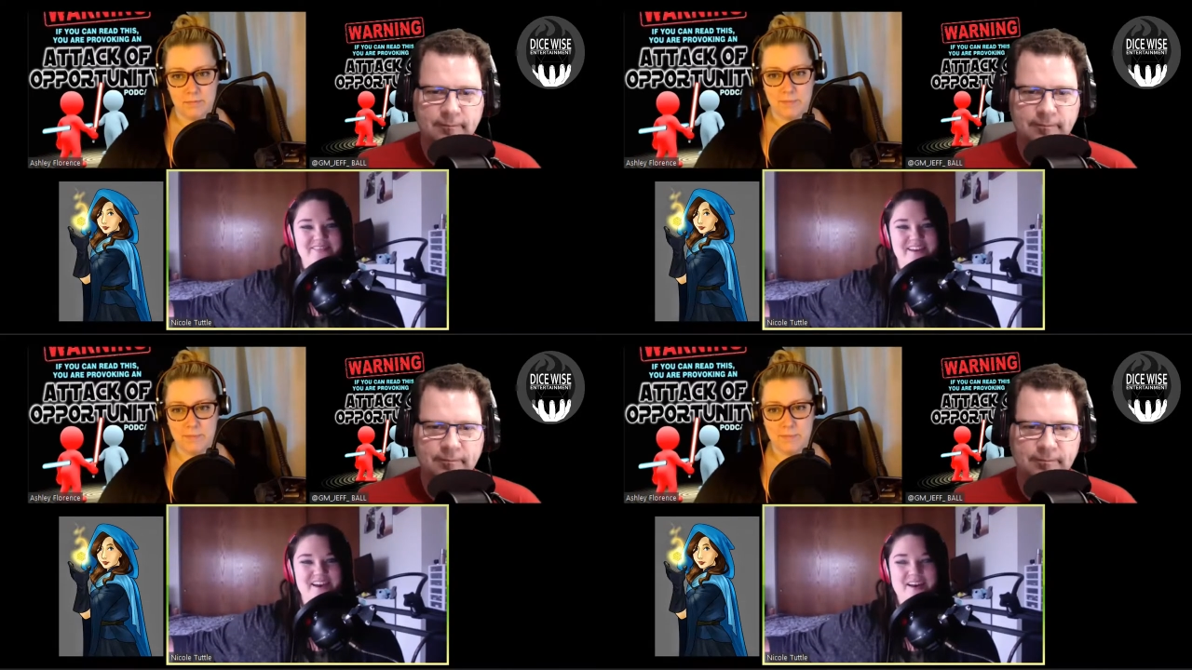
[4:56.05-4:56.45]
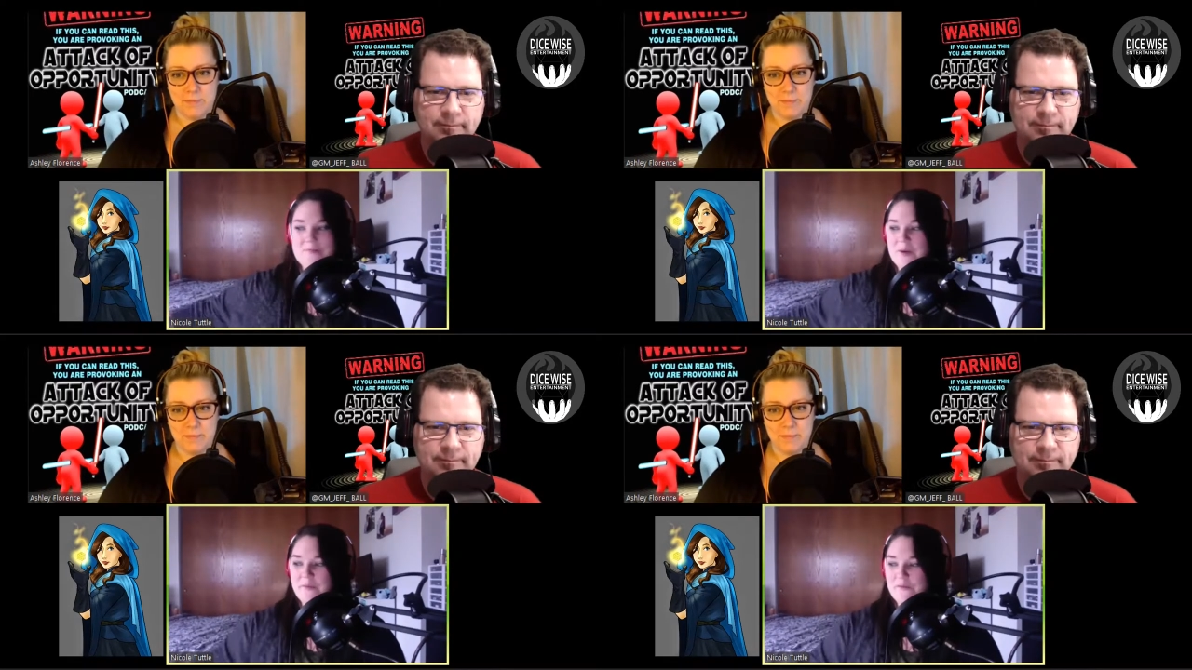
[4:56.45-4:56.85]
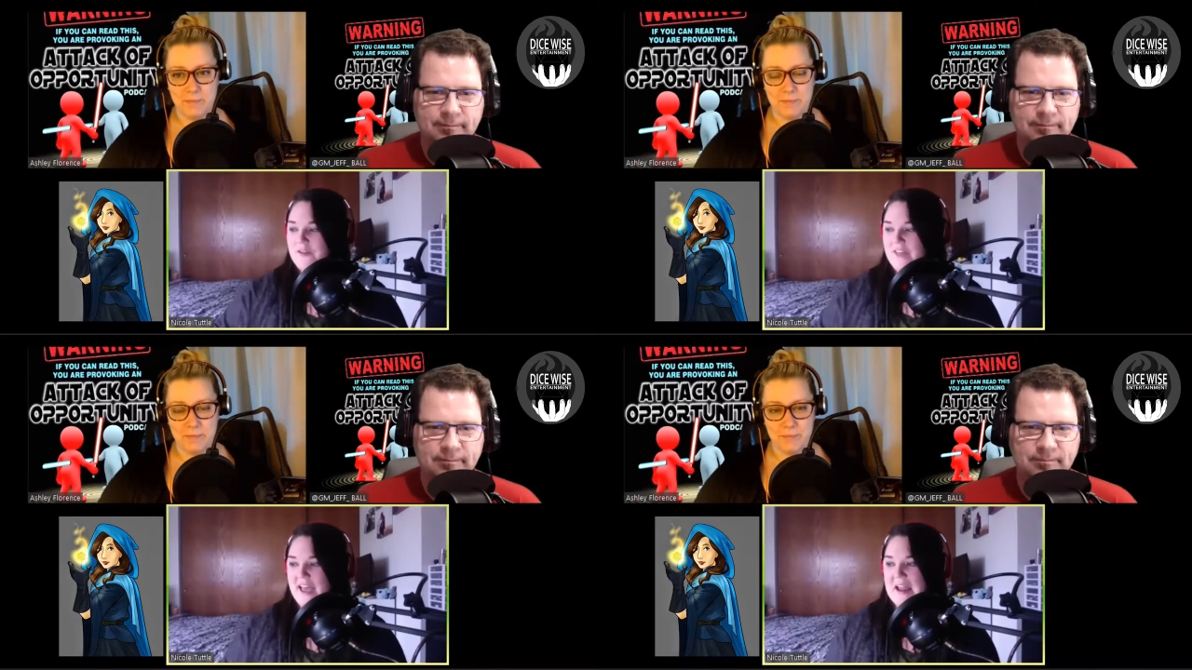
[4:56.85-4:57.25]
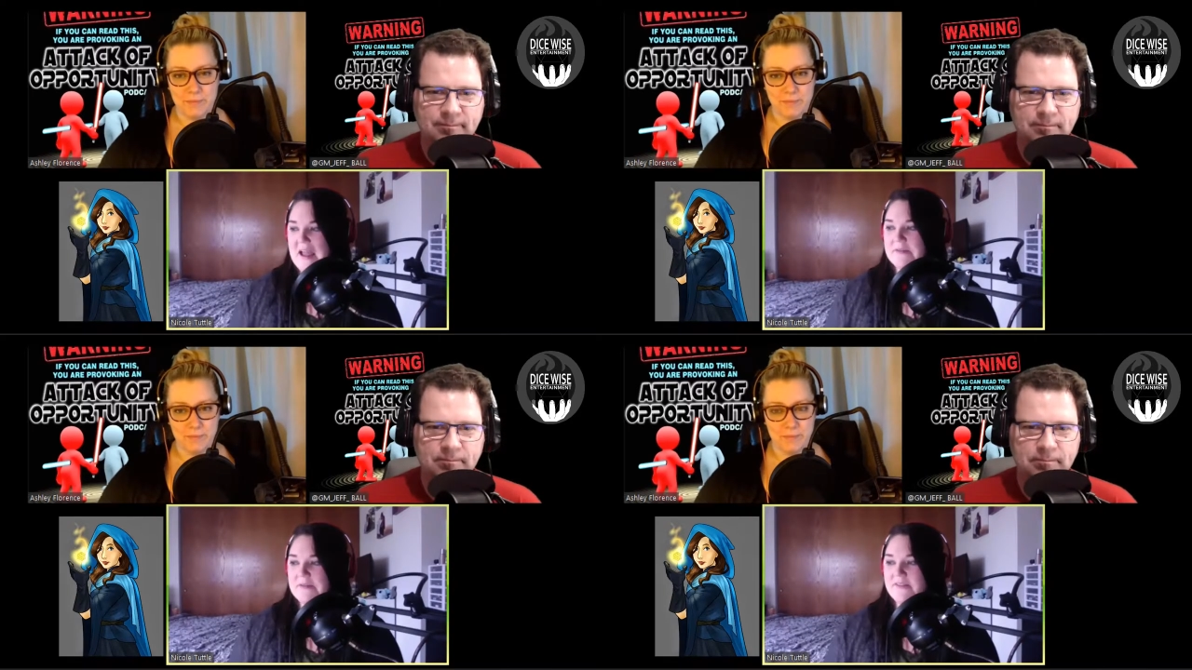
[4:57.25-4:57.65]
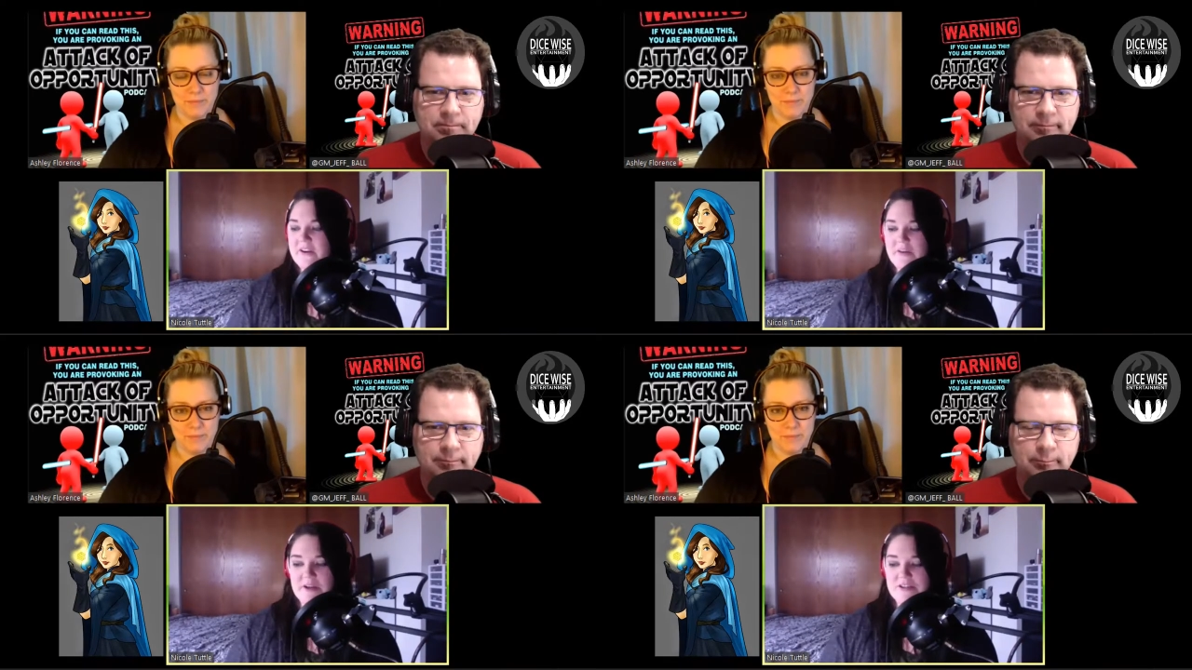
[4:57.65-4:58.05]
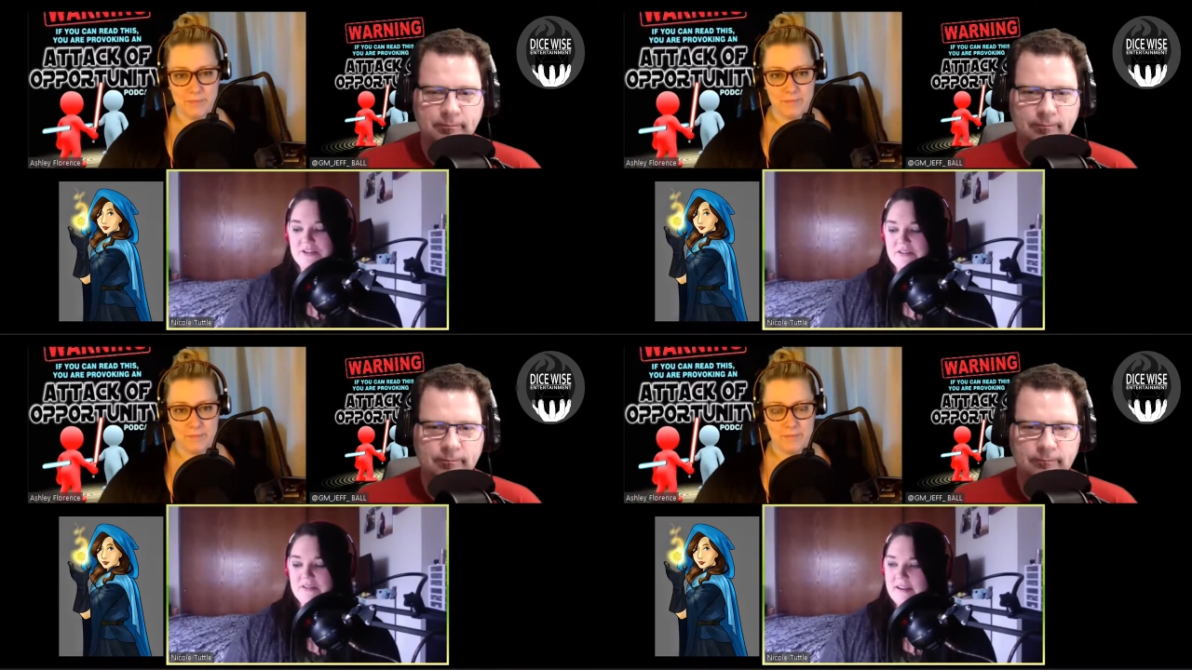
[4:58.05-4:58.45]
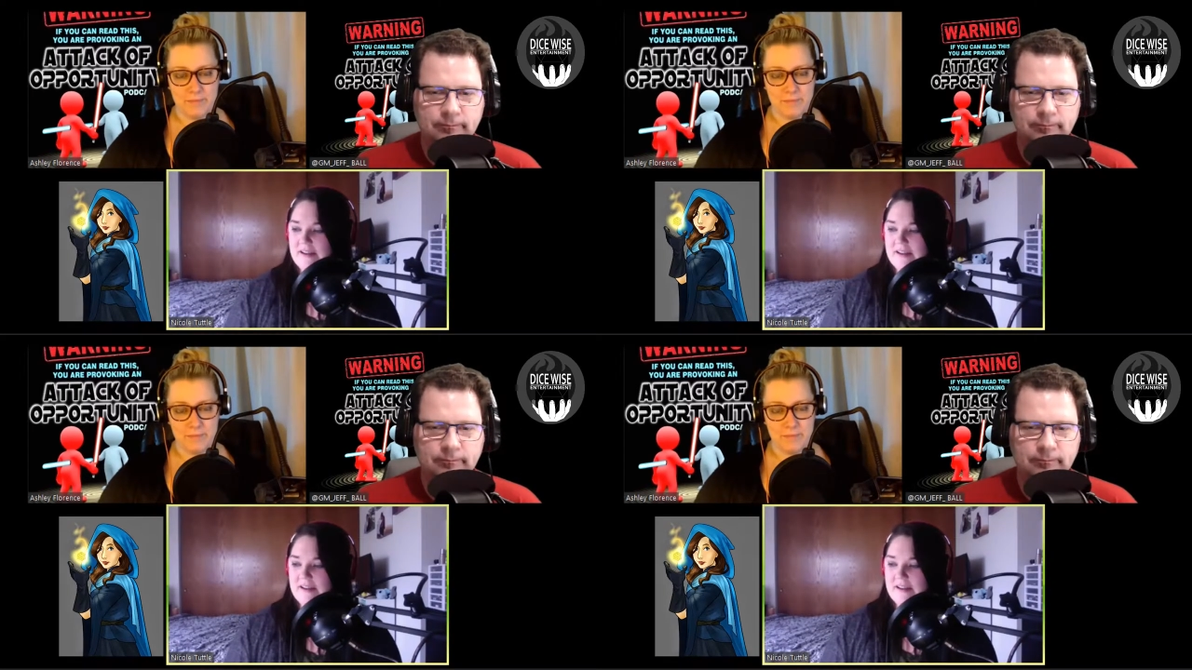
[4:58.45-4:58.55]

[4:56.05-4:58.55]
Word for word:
Speaker 1: Um, but before that, I was very much uh,